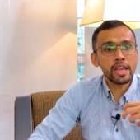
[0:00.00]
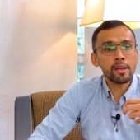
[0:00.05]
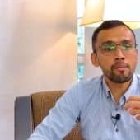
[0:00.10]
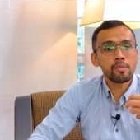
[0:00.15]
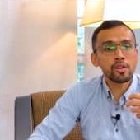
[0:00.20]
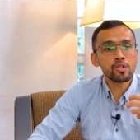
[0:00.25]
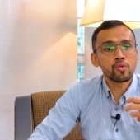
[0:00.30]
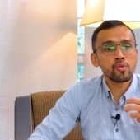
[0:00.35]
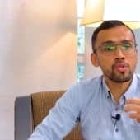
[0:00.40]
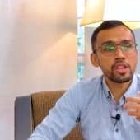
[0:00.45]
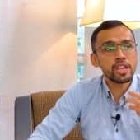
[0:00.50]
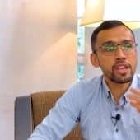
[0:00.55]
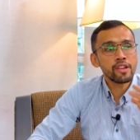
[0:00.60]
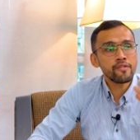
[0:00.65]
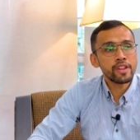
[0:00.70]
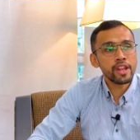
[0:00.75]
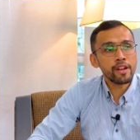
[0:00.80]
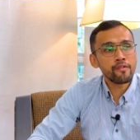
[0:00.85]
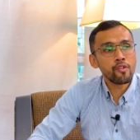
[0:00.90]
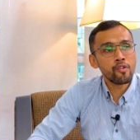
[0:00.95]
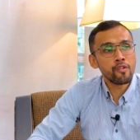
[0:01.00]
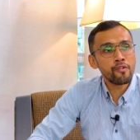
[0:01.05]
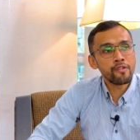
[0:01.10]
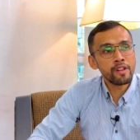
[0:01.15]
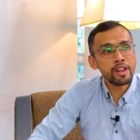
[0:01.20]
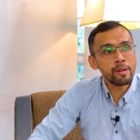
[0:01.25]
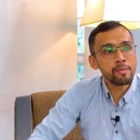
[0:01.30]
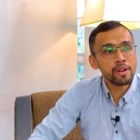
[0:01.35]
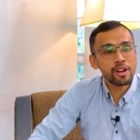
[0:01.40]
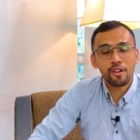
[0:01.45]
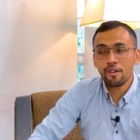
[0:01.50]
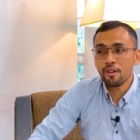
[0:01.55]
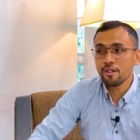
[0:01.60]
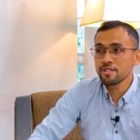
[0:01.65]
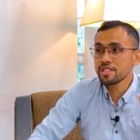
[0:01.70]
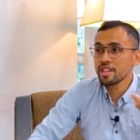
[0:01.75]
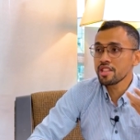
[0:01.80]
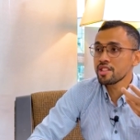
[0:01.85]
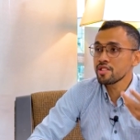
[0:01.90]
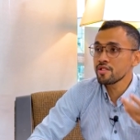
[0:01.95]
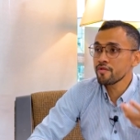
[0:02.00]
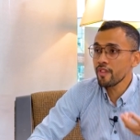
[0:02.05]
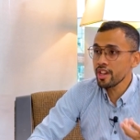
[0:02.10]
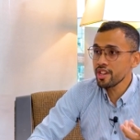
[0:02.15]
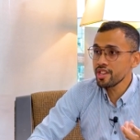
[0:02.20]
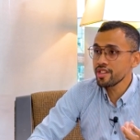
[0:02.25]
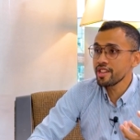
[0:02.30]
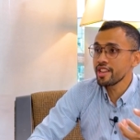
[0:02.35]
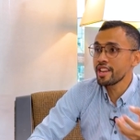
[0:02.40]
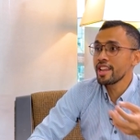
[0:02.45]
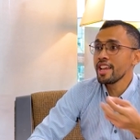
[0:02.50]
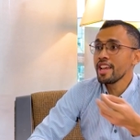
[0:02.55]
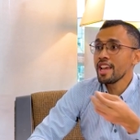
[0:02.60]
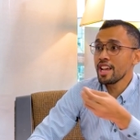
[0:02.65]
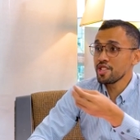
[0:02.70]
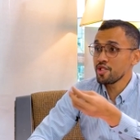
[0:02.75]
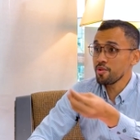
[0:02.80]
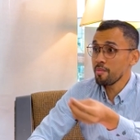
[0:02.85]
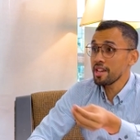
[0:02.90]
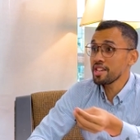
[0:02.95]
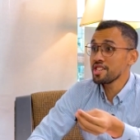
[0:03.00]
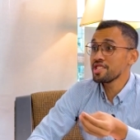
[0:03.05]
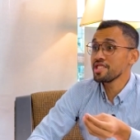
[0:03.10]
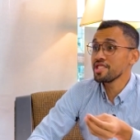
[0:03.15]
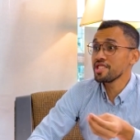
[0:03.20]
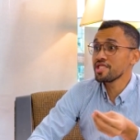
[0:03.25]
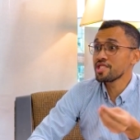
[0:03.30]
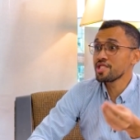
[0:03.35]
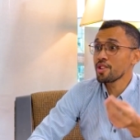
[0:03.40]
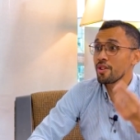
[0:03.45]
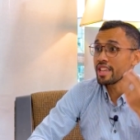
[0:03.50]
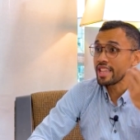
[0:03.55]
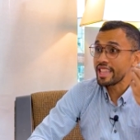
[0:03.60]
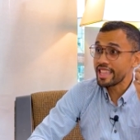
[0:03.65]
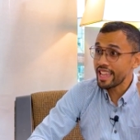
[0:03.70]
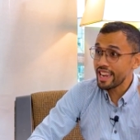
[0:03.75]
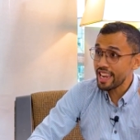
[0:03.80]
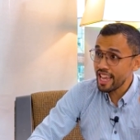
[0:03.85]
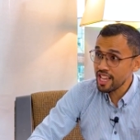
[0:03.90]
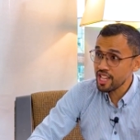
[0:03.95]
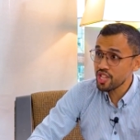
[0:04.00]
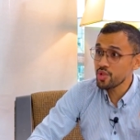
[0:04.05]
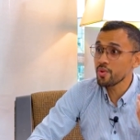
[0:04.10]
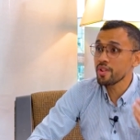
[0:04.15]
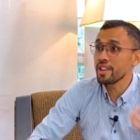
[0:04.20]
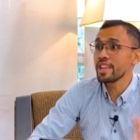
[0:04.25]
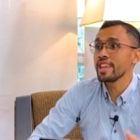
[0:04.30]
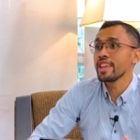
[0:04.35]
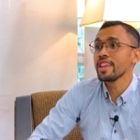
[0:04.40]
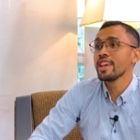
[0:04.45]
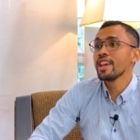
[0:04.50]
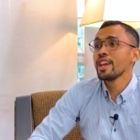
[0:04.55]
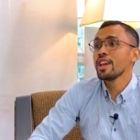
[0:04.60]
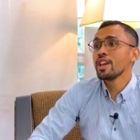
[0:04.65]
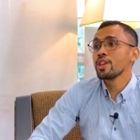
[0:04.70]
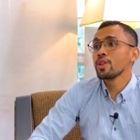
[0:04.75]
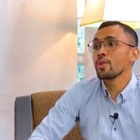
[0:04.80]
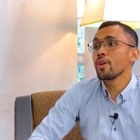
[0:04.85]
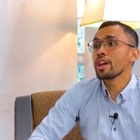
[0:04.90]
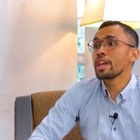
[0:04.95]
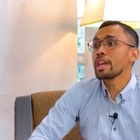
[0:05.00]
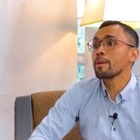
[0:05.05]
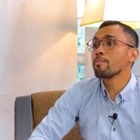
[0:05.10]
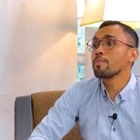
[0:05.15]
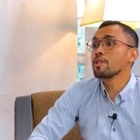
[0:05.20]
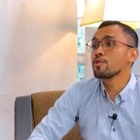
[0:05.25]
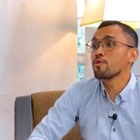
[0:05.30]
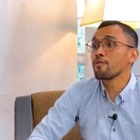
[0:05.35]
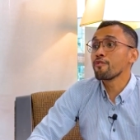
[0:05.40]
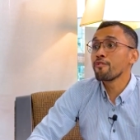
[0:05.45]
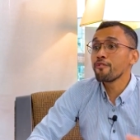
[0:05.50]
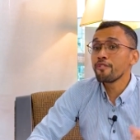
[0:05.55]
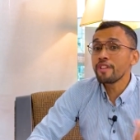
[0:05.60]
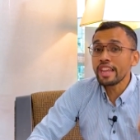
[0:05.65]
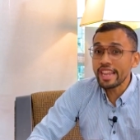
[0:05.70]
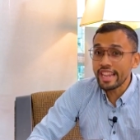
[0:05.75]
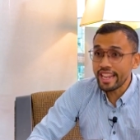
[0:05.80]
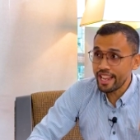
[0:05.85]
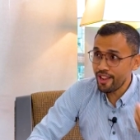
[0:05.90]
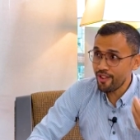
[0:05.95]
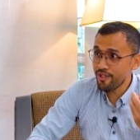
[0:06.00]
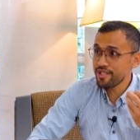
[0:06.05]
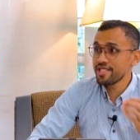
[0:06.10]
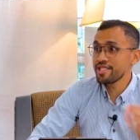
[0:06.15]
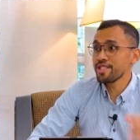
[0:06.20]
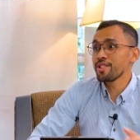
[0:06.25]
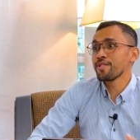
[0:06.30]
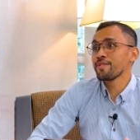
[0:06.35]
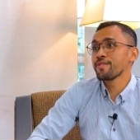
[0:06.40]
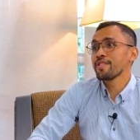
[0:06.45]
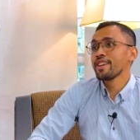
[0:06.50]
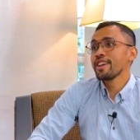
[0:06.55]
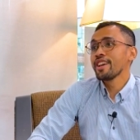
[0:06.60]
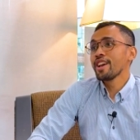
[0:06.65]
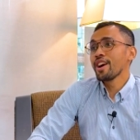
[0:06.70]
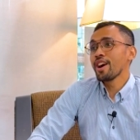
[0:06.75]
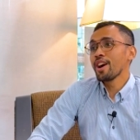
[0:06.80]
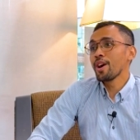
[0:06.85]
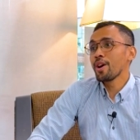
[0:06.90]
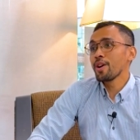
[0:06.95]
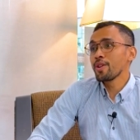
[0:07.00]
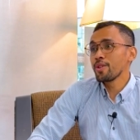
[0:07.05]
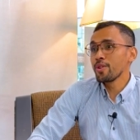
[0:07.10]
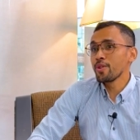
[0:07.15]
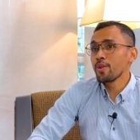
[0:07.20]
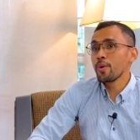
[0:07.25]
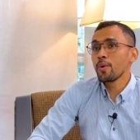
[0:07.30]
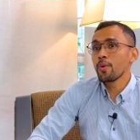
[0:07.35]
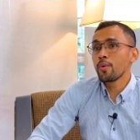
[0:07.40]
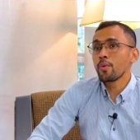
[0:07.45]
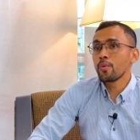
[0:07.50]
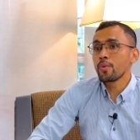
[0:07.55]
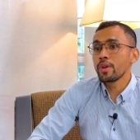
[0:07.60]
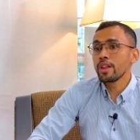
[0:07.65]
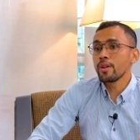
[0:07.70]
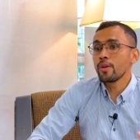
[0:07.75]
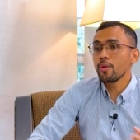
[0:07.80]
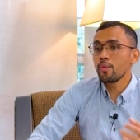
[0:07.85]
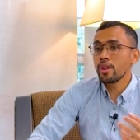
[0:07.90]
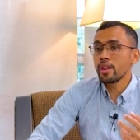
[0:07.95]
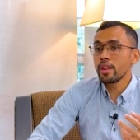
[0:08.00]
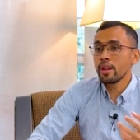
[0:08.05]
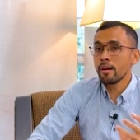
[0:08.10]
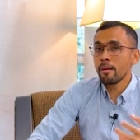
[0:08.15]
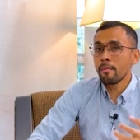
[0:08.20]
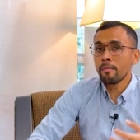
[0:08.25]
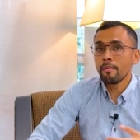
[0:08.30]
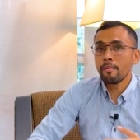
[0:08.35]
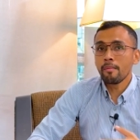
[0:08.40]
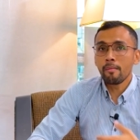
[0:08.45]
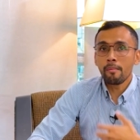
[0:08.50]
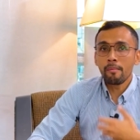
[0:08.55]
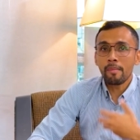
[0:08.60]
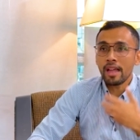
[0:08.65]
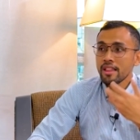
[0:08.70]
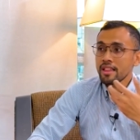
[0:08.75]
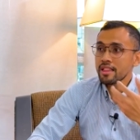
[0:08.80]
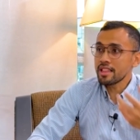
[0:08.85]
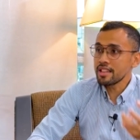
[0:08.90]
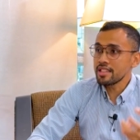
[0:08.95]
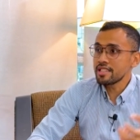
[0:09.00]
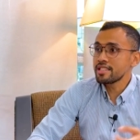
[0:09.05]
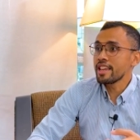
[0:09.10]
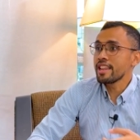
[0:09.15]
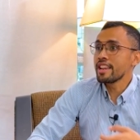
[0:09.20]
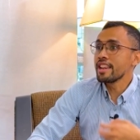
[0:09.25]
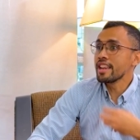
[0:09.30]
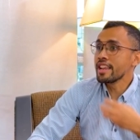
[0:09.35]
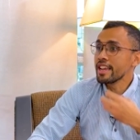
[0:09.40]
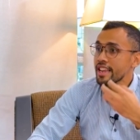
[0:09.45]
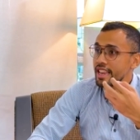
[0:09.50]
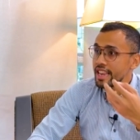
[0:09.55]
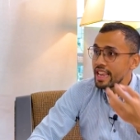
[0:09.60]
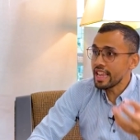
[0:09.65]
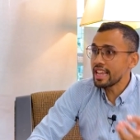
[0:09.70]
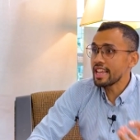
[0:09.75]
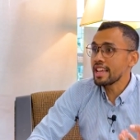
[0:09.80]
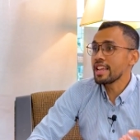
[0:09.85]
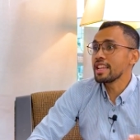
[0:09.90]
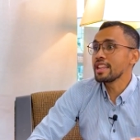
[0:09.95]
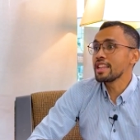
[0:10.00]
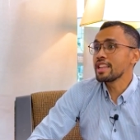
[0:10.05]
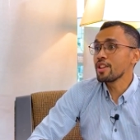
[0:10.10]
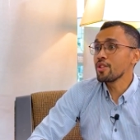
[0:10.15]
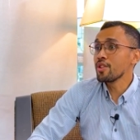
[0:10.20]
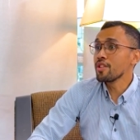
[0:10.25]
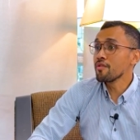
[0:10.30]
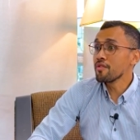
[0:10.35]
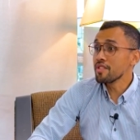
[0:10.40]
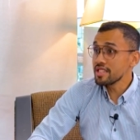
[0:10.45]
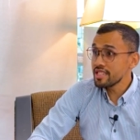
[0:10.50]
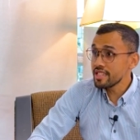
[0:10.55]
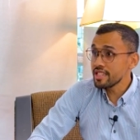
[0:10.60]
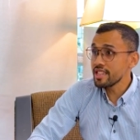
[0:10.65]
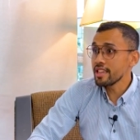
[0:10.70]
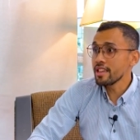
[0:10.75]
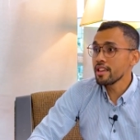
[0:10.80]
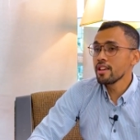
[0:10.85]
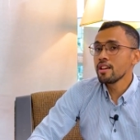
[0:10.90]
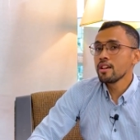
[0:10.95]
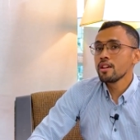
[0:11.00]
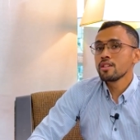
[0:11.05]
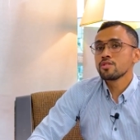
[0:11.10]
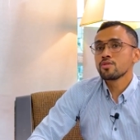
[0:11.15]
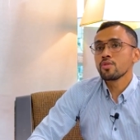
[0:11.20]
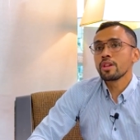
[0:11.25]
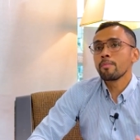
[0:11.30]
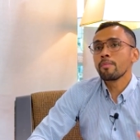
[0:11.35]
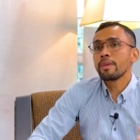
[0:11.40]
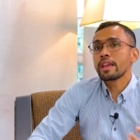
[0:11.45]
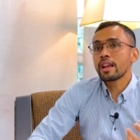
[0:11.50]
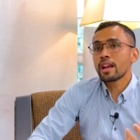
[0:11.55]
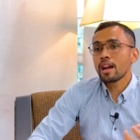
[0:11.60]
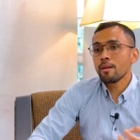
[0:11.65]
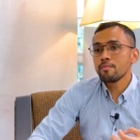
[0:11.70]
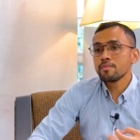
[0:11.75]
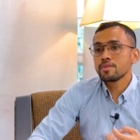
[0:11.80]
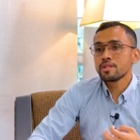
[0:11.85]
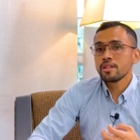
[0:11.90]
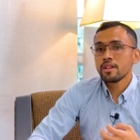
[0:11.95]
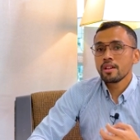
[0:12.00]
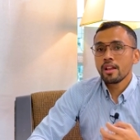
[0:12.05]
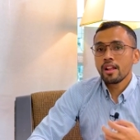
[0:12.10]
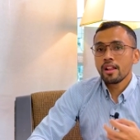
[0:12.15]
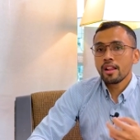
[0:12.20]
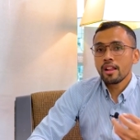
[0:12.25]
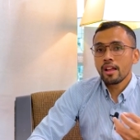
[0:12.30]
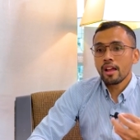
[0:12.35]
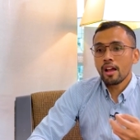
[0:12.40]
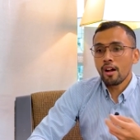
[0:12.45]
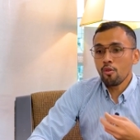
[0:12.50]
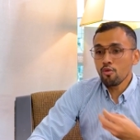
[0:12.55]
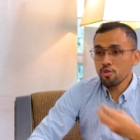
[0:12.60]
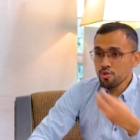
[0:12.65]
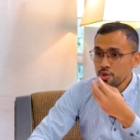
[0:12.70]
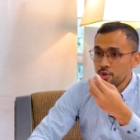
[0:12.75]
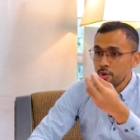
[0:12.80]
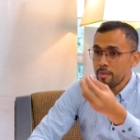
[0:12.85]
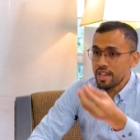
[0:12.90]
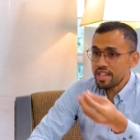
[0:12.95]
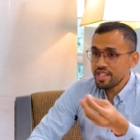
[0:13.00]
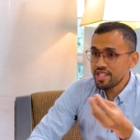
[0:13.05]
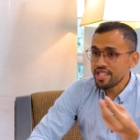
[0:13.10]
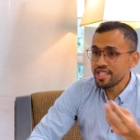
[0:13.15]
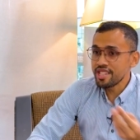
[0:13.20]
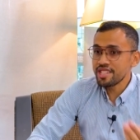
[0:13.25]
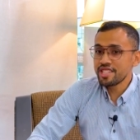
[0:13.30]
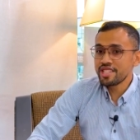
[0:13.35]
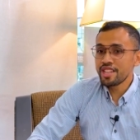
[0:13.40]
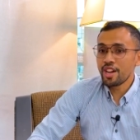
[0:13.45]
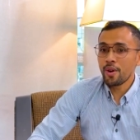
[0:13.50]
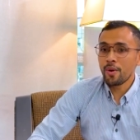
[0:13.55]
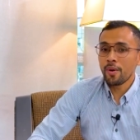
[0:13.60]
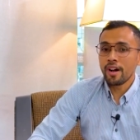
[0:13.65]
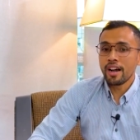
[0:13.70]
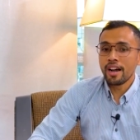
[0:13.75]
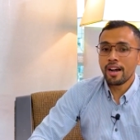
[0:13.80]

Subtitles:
able to give that fulfillment or satisfaction, as you mentioned just now, intellectually, you are able to feed yourself, with methods and learning in the university. So it becomes, also you mentioned just now,